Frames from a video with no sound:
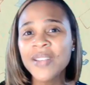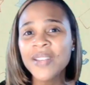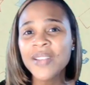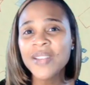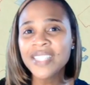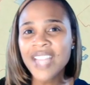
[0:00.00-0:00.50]

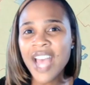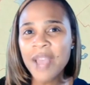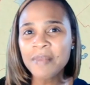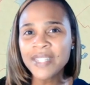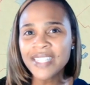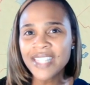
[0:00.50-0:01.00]
So it's
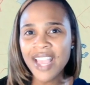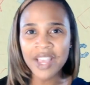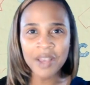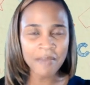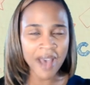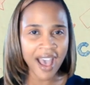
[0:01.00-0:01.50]
time to say
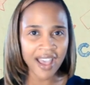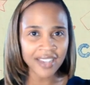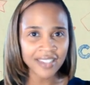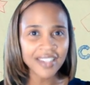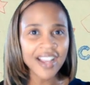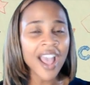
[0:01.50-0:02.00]

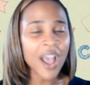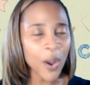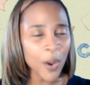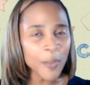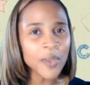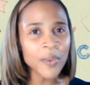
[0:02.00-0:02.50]
goodbye. I
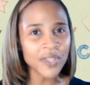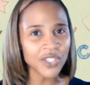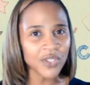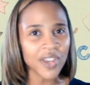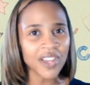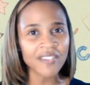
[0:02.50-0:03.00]
hope you
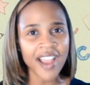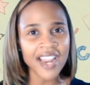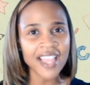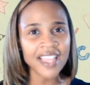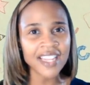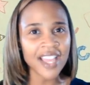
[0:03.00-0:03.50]
enjoyed
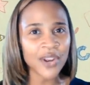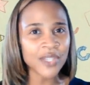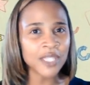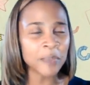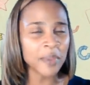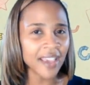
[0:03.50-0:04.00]
writing the
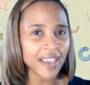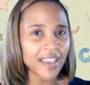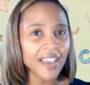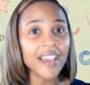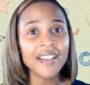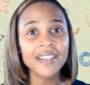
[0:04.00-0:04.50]
letters
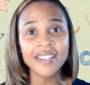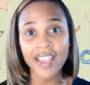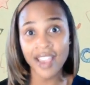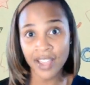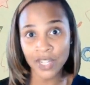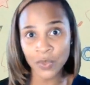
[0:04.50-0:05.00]
P and
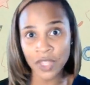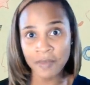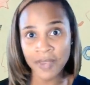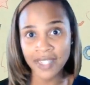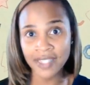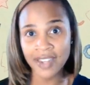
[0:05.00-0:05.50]
H with
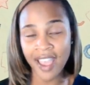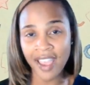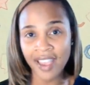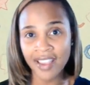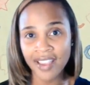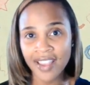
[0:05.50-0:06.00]
me
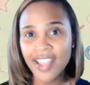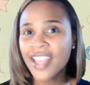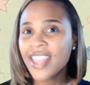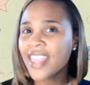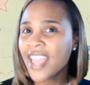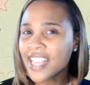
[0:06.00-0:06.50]
today.
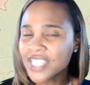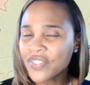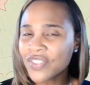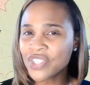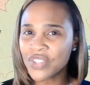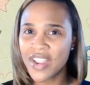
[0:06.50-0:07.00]
Thanks
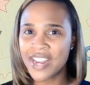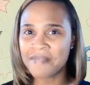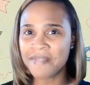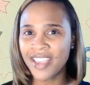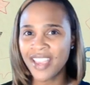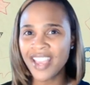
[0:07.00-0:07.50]
for
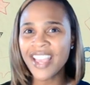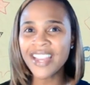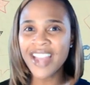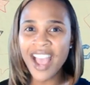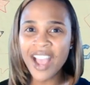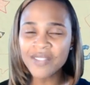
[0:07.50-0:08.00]
joining me,
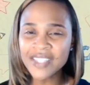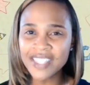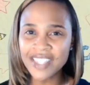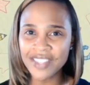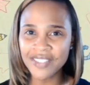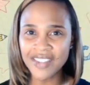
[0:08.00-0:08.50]
and I will
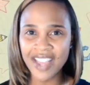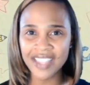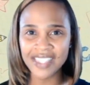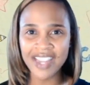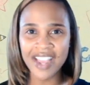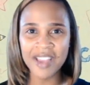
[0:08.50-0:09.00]
see you
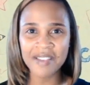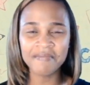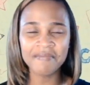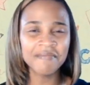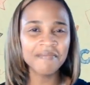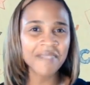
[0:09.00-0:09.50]
next time.
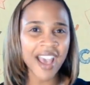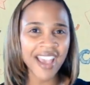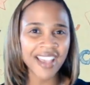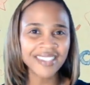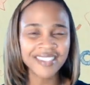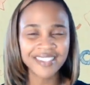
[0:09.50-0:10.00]

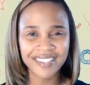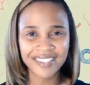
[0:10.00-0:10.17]
Bye.